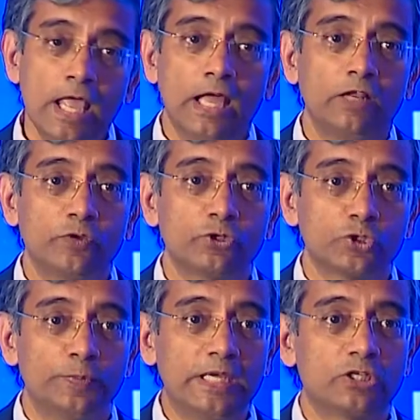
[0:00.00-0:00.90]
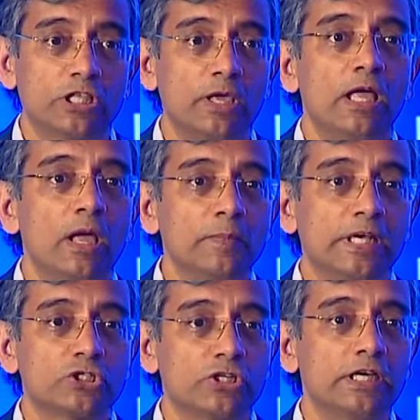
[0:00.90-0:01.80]
And if you speak to the
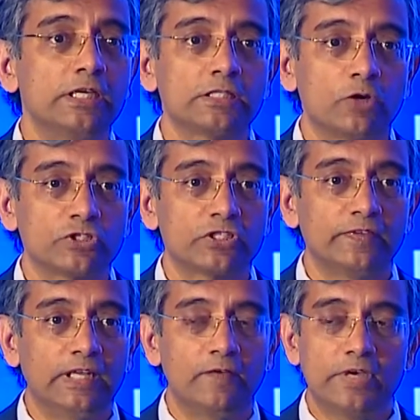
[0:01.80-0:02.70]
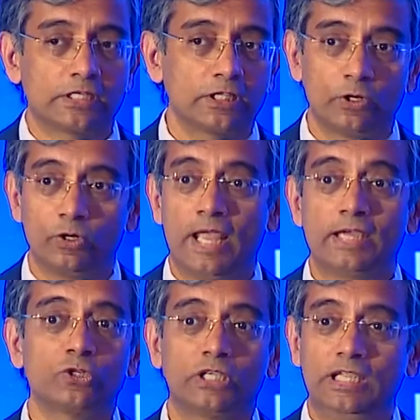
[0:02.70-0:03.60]
ministries of civil aviation, they would
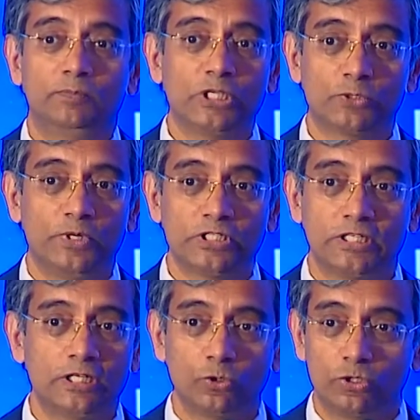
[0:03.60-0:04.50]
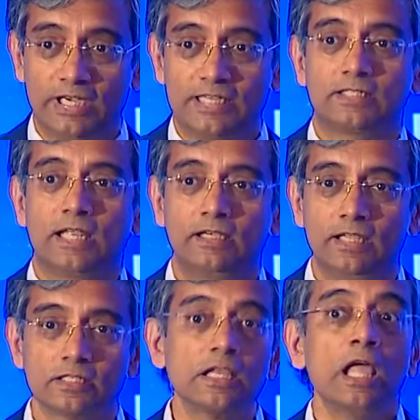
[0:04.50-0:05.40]
like to keep this percentage over the next 10
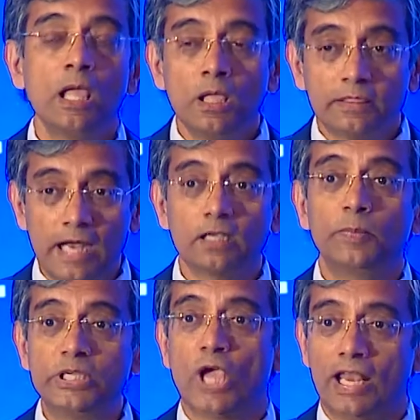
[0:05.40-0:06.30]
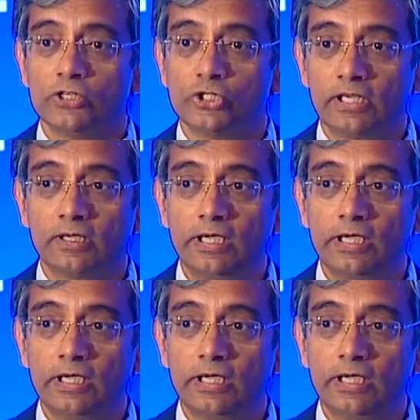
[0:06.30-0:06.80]
years. That'll be challenging.